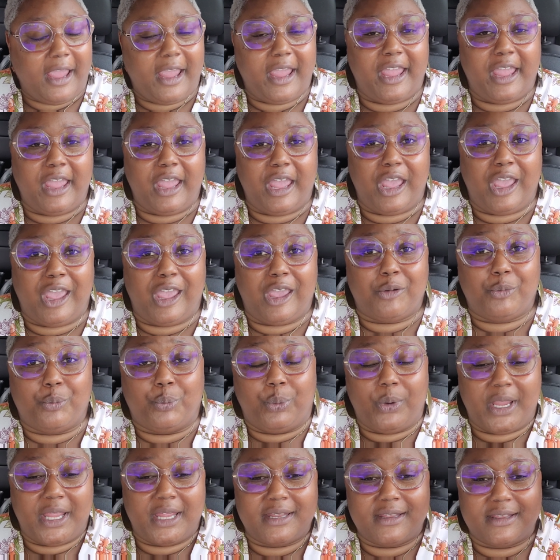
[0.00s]

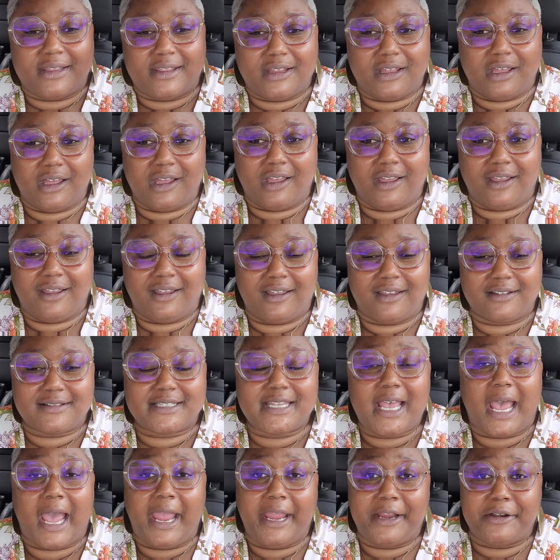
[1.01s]
and when the
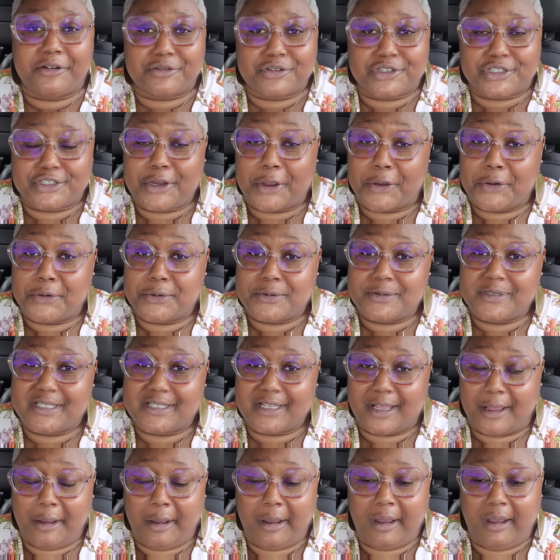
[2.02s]
title
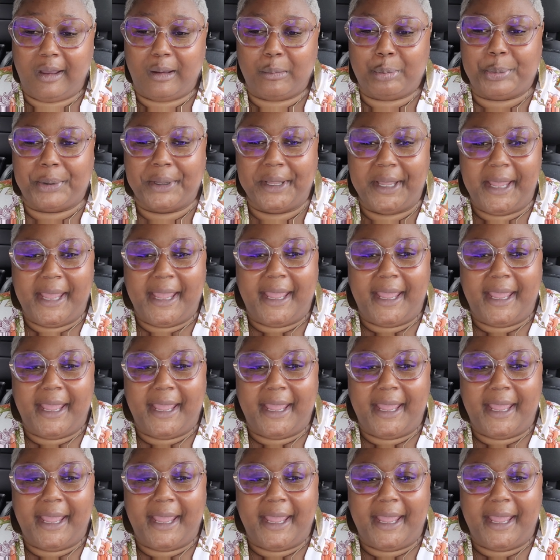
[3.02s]
shows up